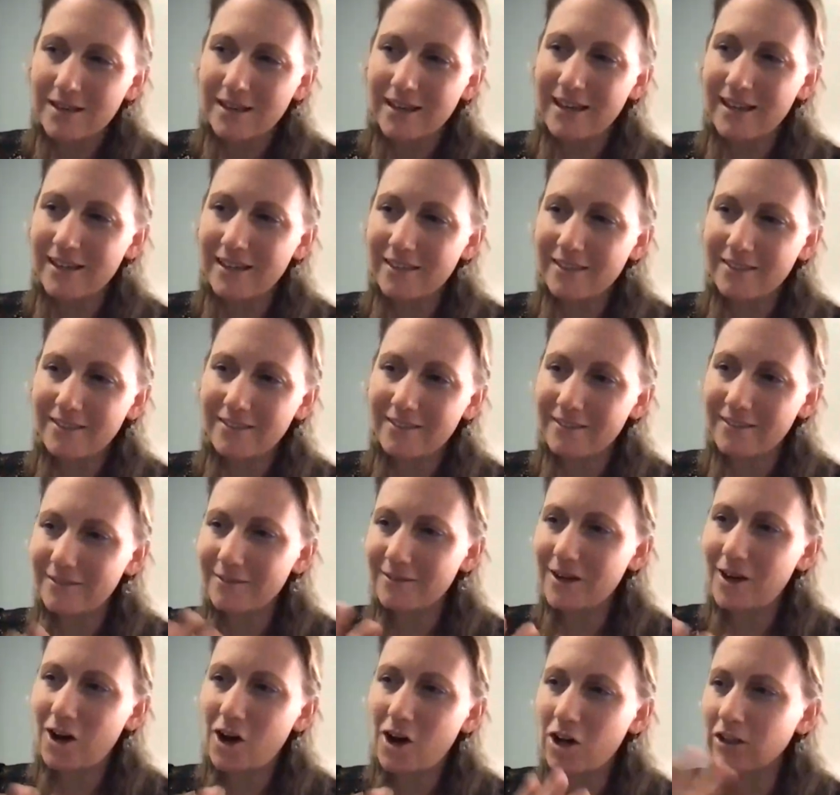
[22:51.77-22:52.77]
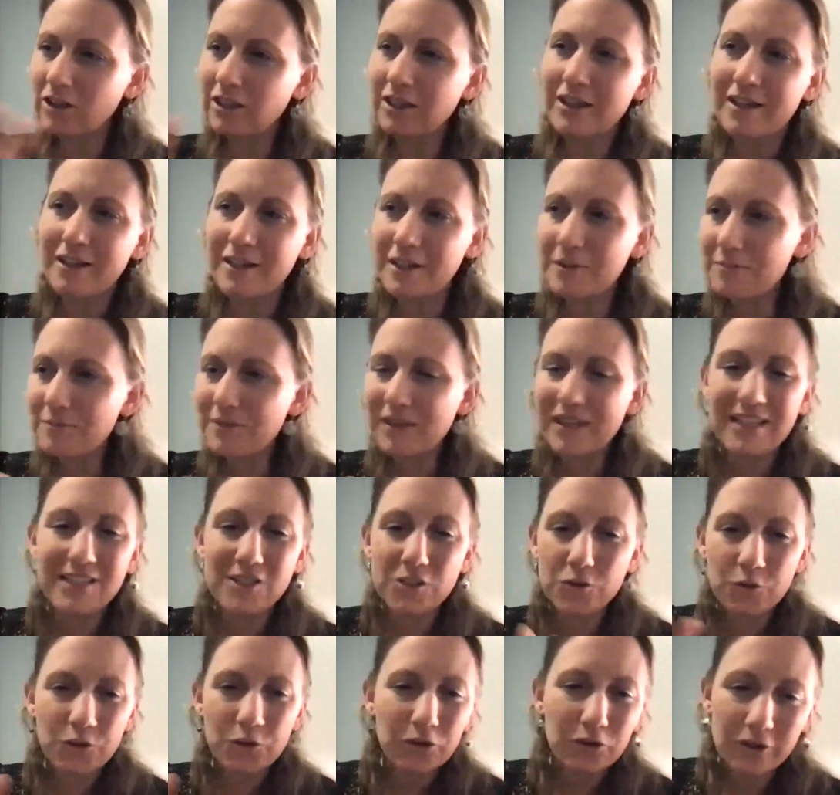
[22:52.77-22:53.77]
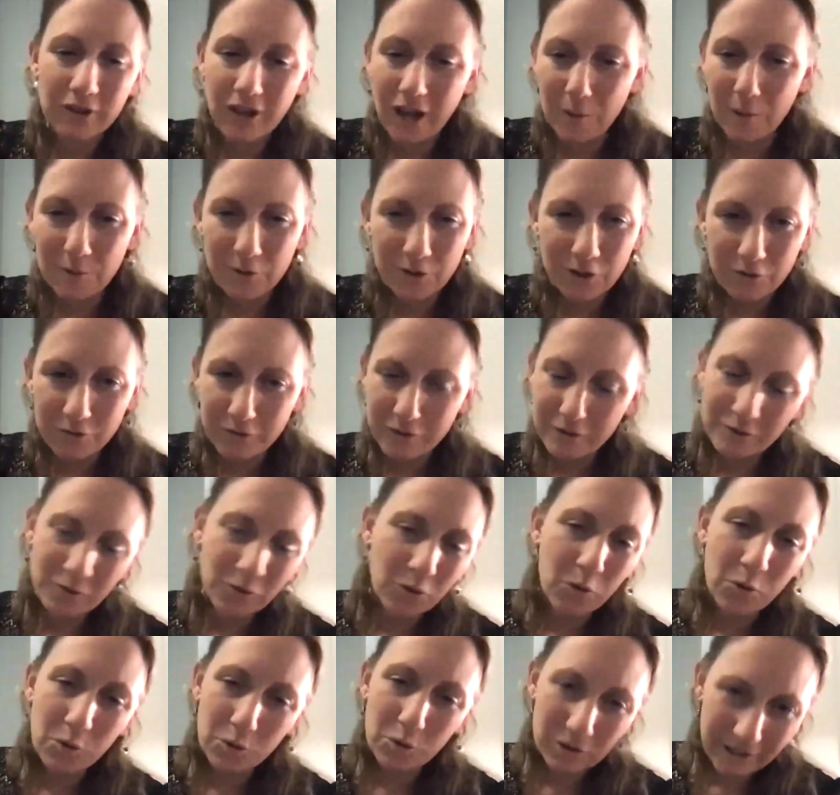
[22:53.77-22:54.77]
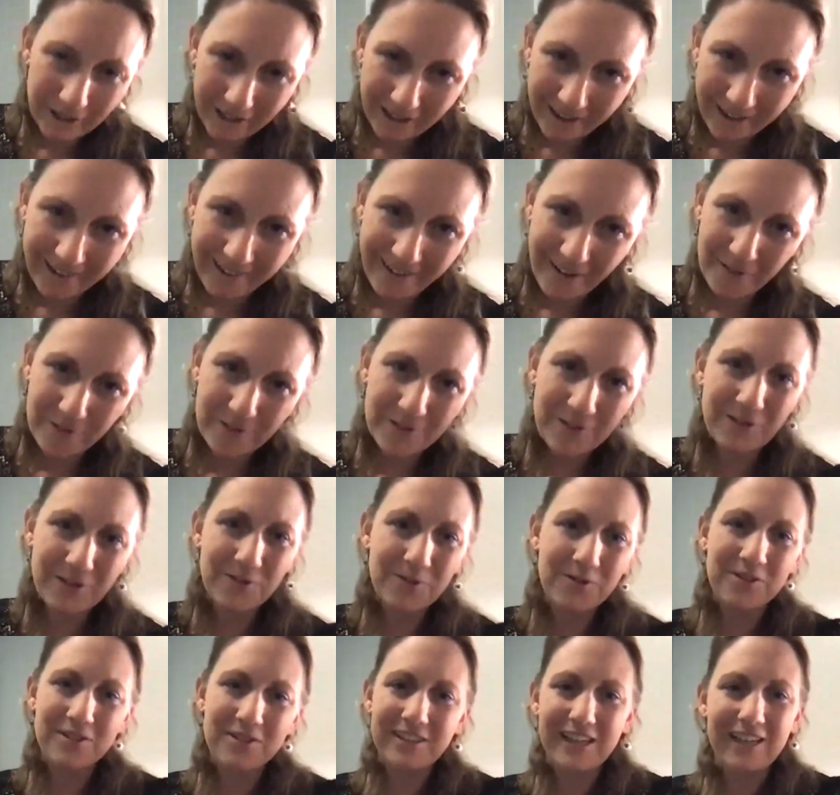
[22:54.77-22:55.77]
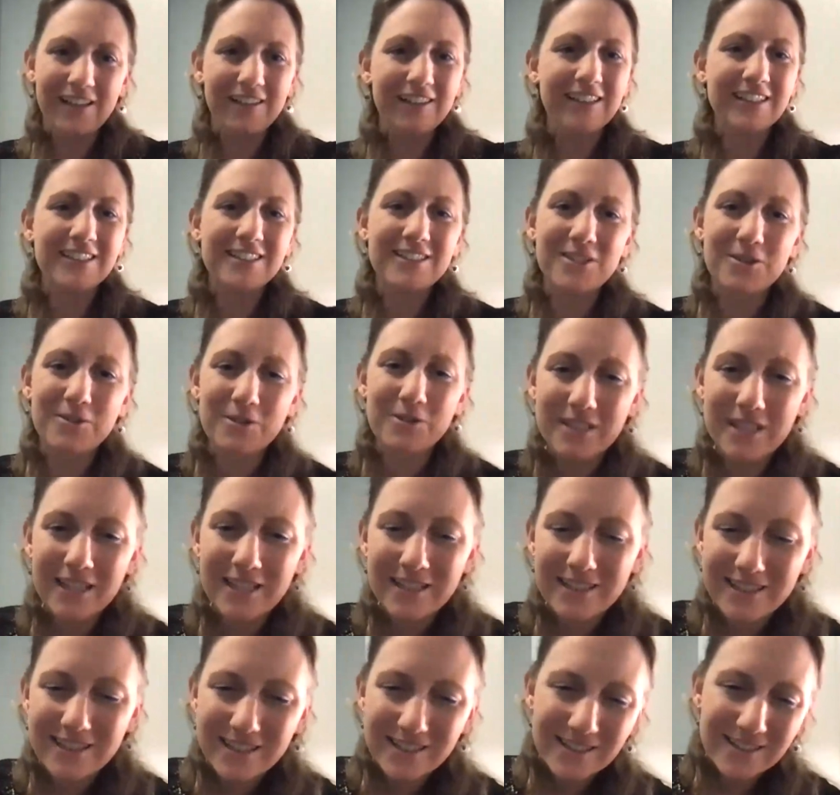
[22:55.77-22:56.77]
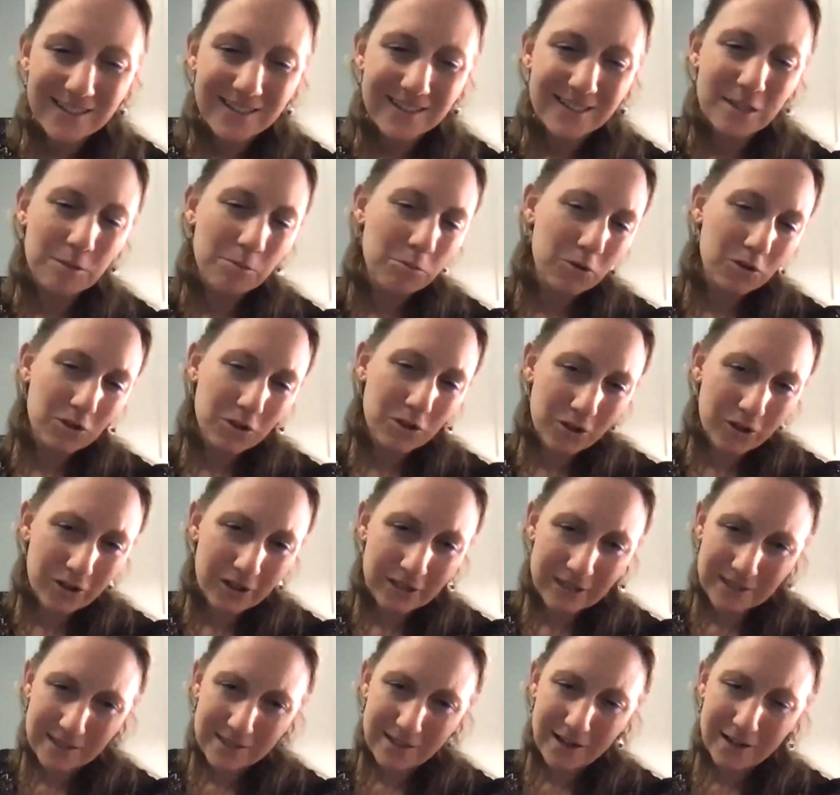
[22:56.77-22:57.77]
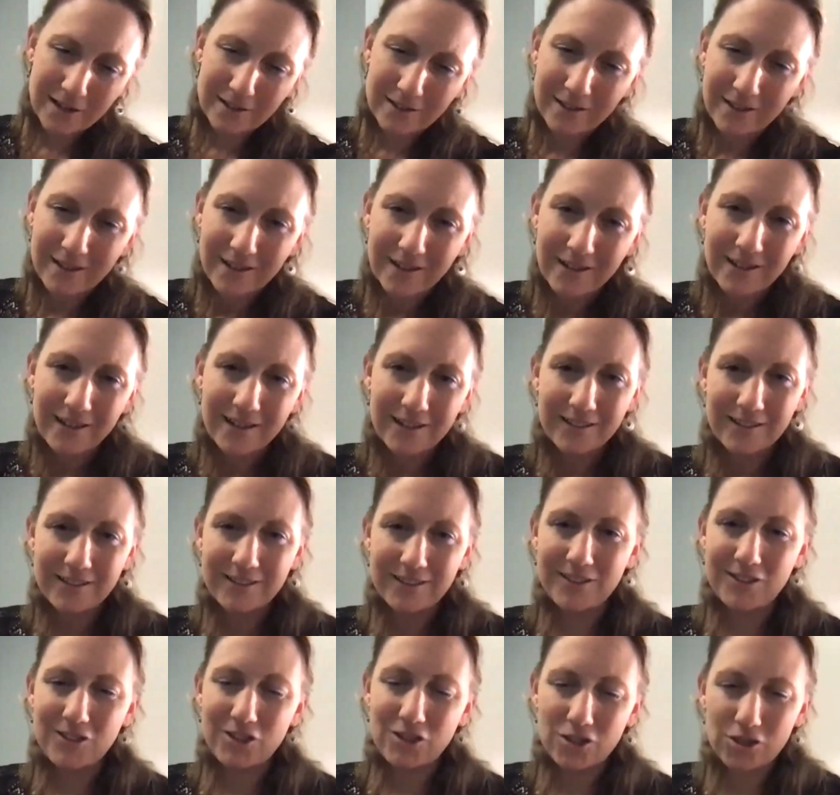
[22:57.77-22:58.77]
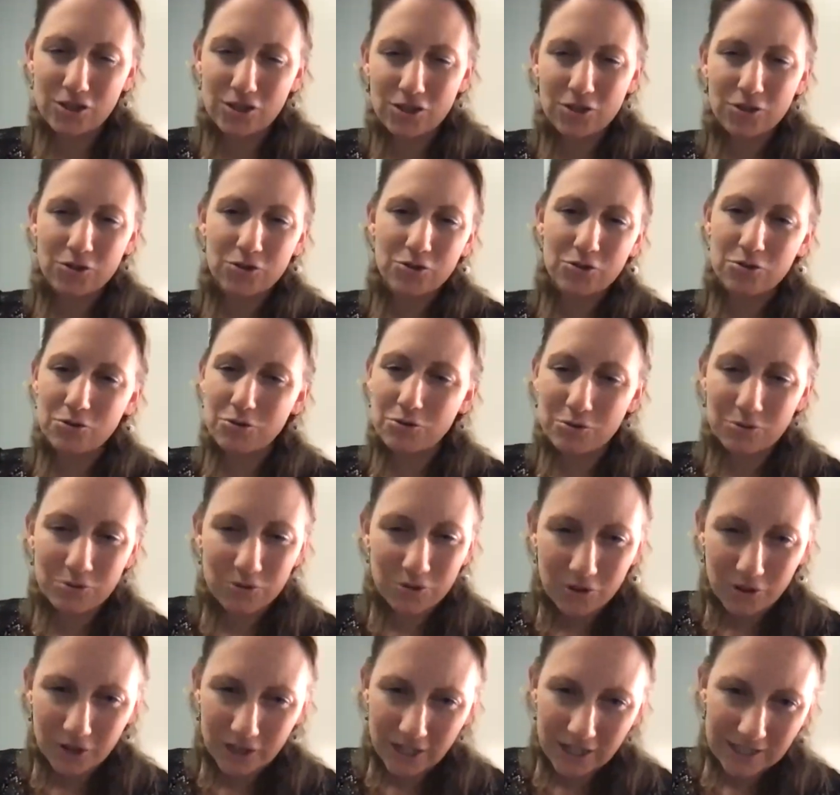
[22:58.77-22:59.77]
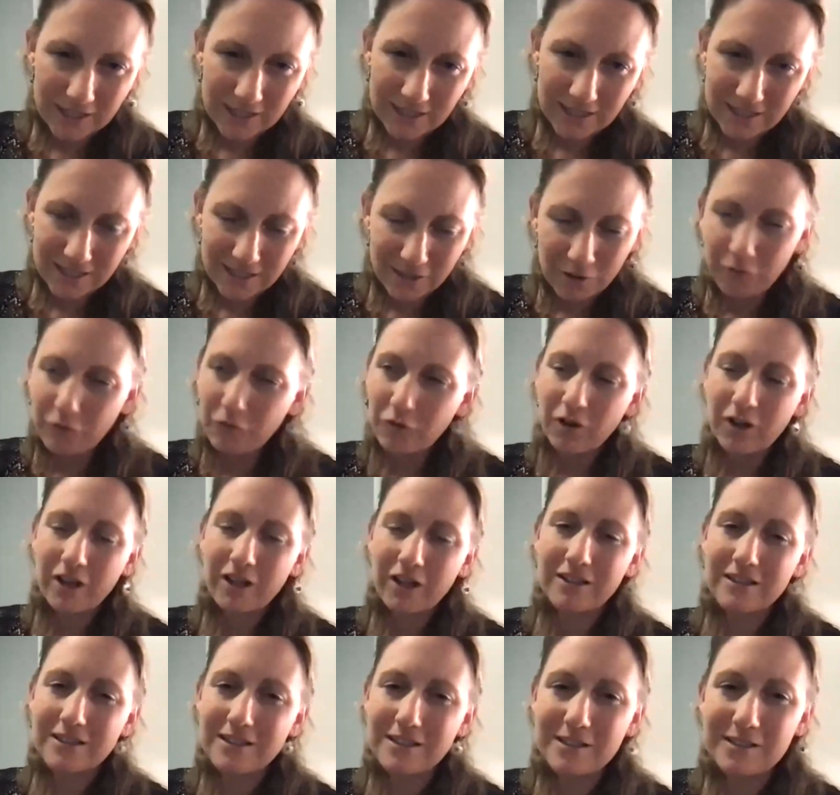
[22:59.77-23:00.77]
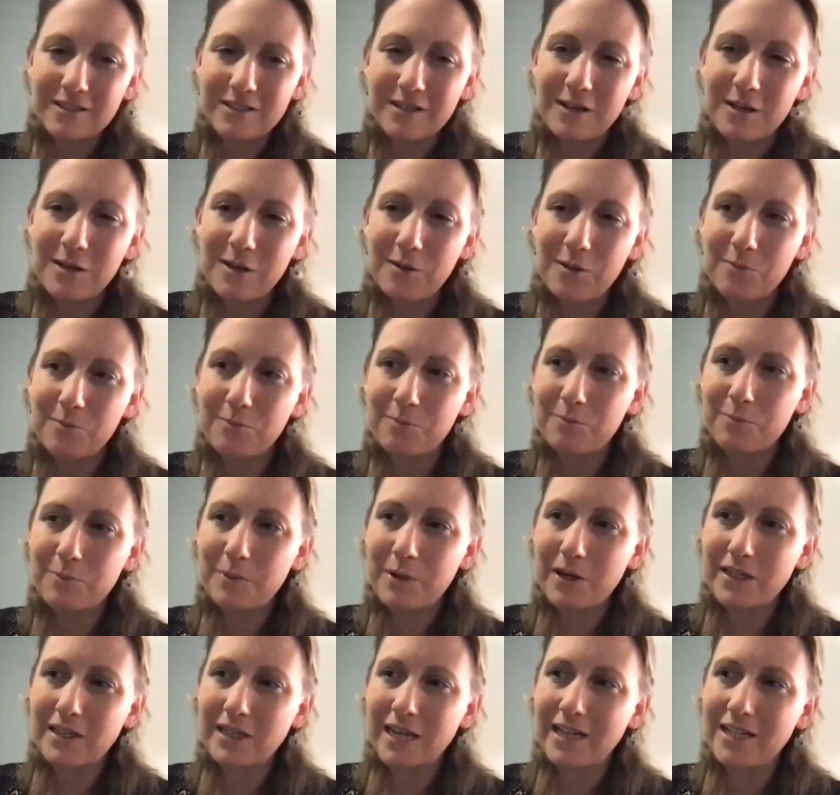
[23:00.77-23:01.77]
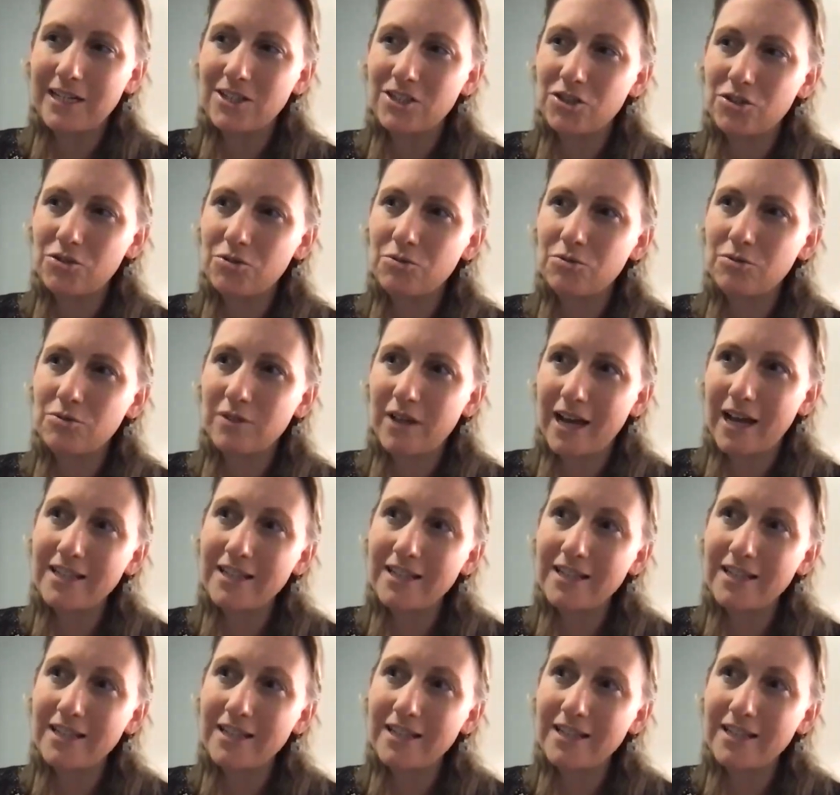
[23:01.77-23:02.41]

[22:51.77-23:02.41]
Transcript: in a la Israel Comic of Evil Ole on the ukulele. So it's similar. It's not too crazy different, but I do